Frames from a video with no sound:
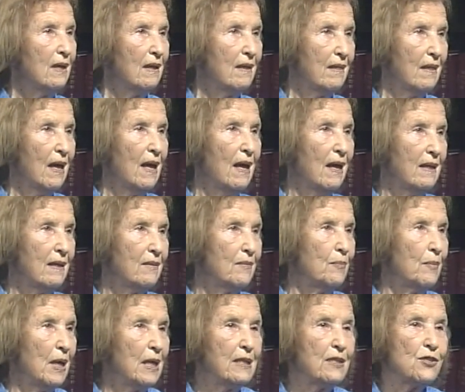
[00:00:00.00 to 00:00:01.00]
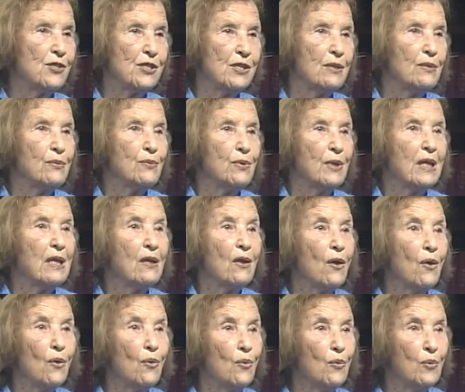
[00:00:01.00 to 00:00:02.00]
that my children
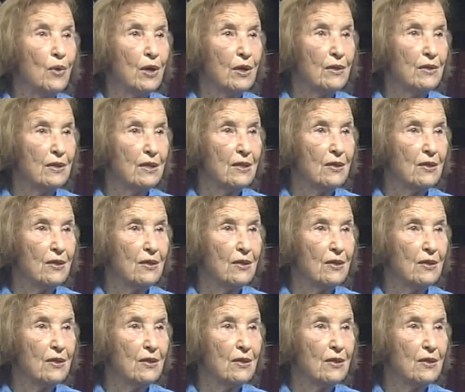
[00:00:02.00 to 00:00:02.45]
know where